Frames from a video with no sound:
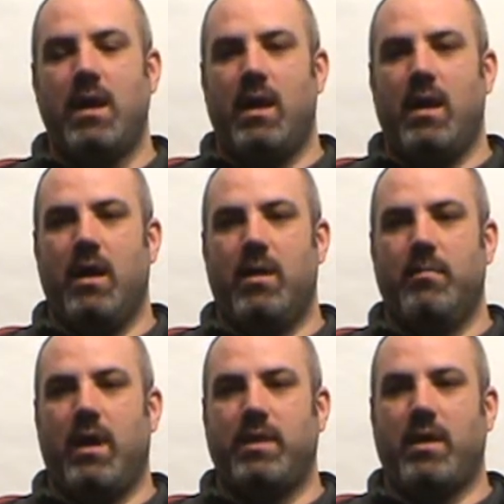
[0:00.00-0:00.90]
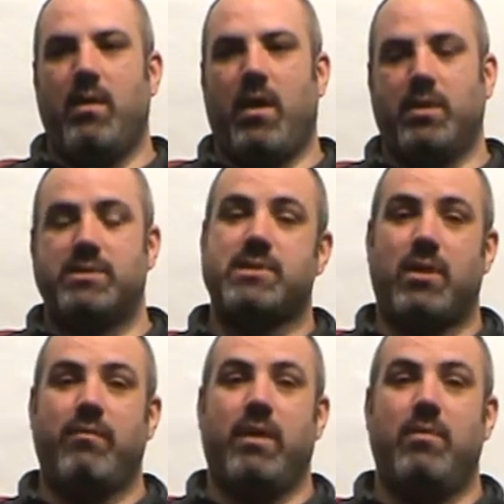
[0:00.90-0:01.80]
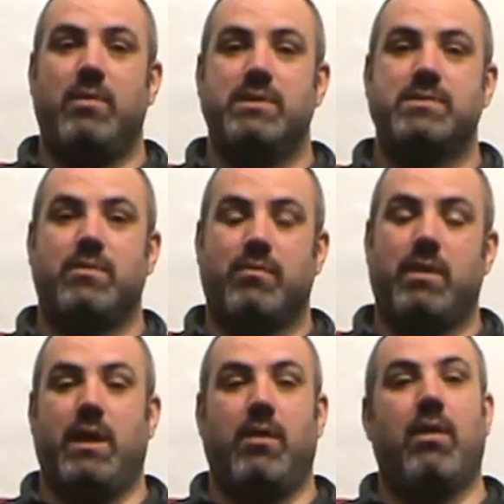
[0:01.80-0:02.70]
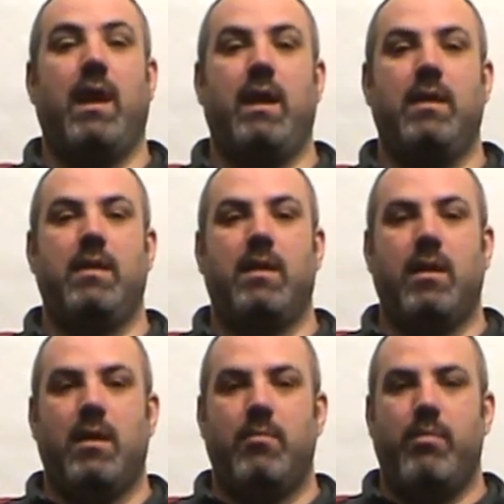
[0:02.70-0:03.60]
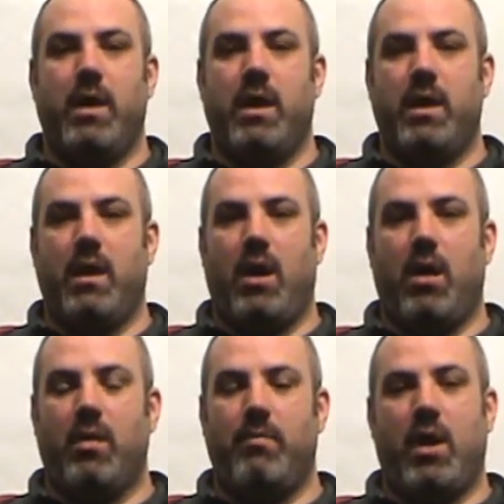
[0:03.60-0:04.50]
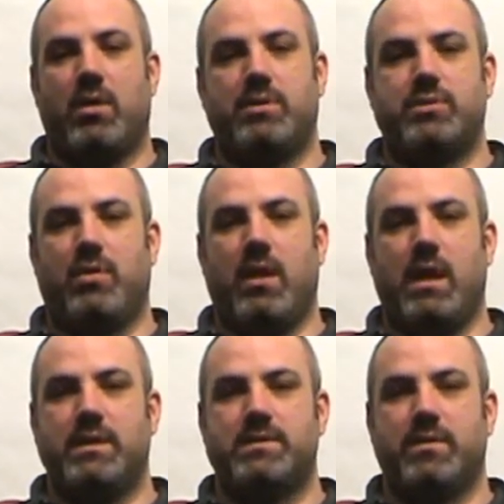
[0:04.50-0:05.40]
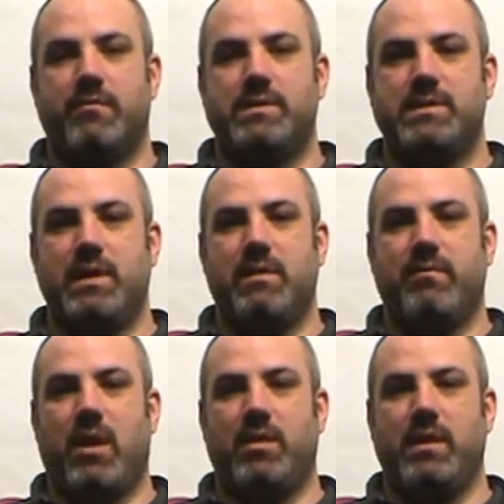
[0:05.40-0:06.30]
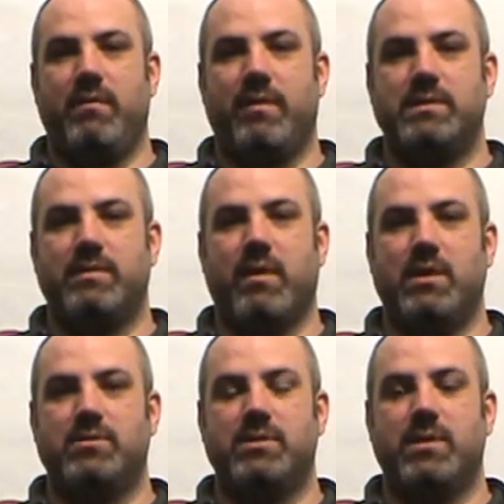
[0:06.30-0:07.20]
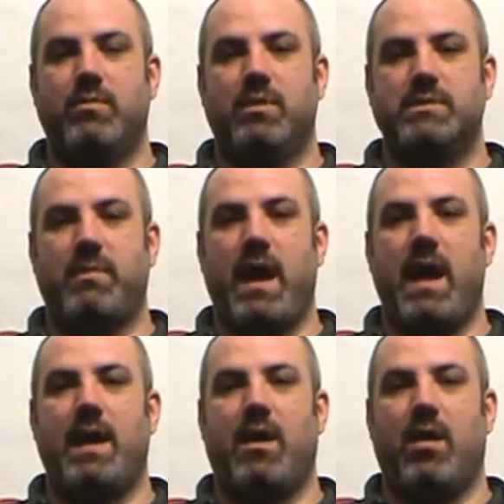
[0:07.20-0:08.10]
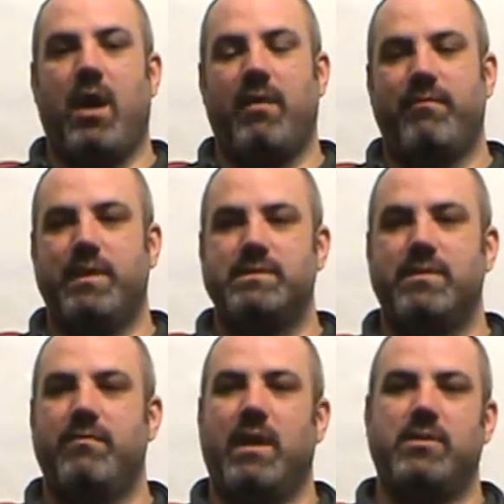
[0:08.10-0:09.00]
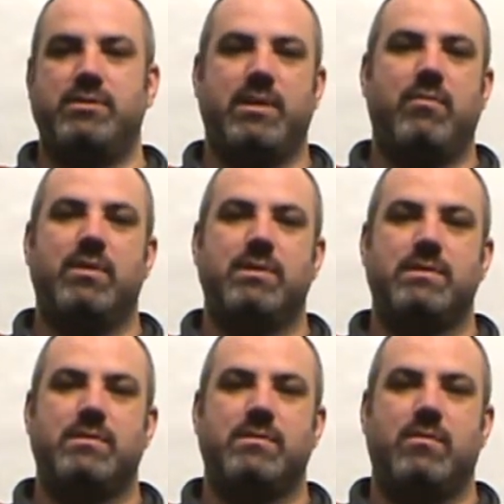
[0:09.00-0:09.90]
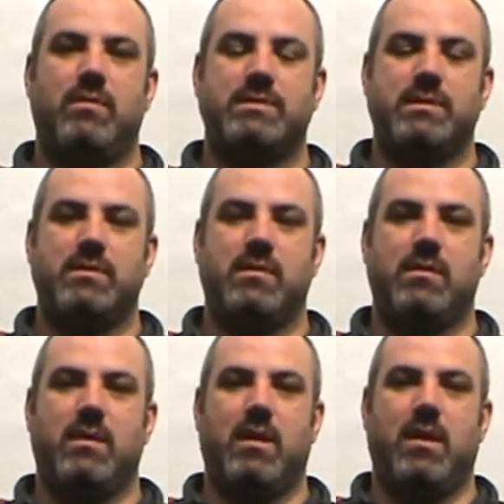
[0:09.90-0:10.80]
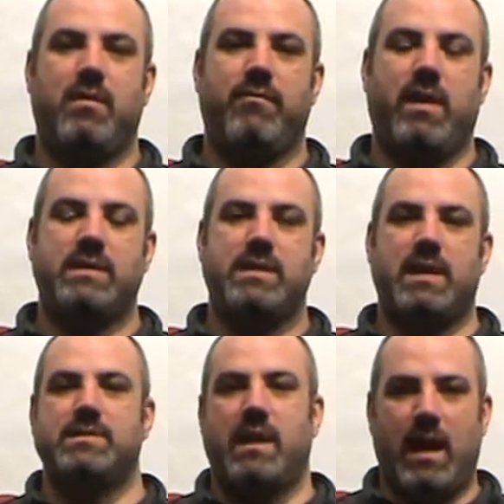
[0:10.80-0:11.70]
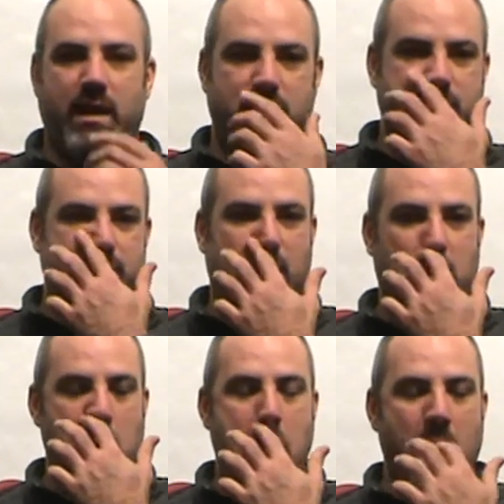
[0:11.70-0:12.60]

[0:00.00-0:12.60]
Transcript: Um, I thought our serving was really great but our ball control out of serve receive and our defensive energy was bad. Our offensive energy was wasn't uh, fantastic either. So